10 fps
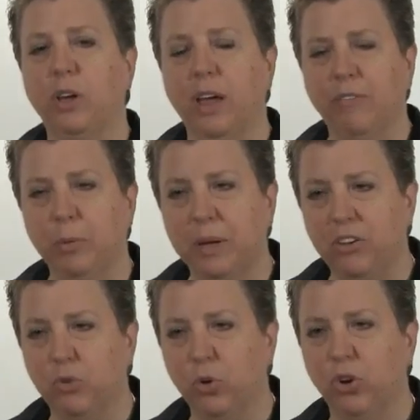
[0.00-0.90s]

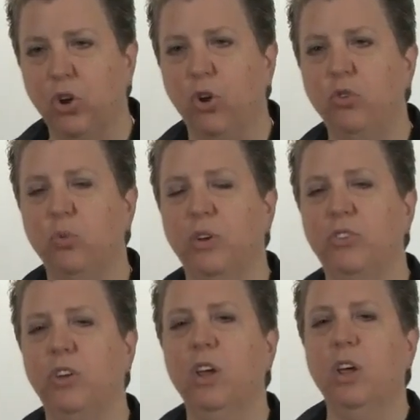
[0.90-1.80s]
everybody sort of knows
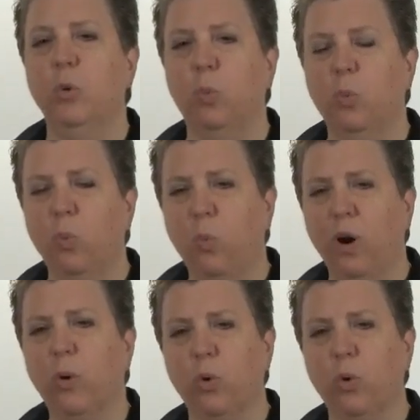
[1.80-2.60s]
where